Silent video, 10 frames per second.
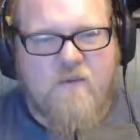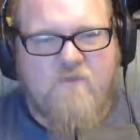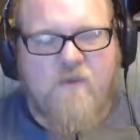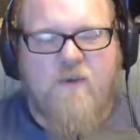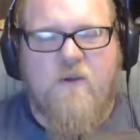
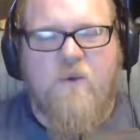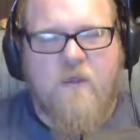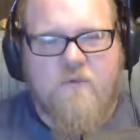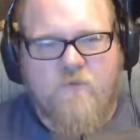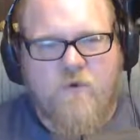very
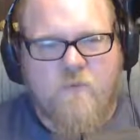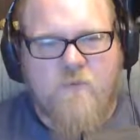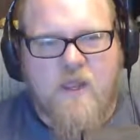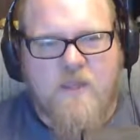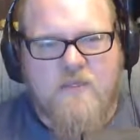
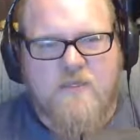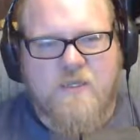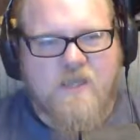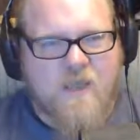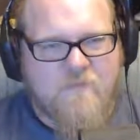well-informed ending to
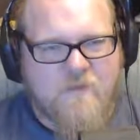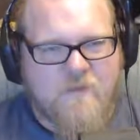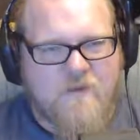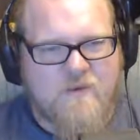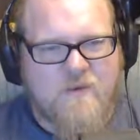the topic
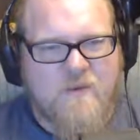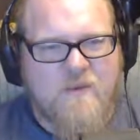there.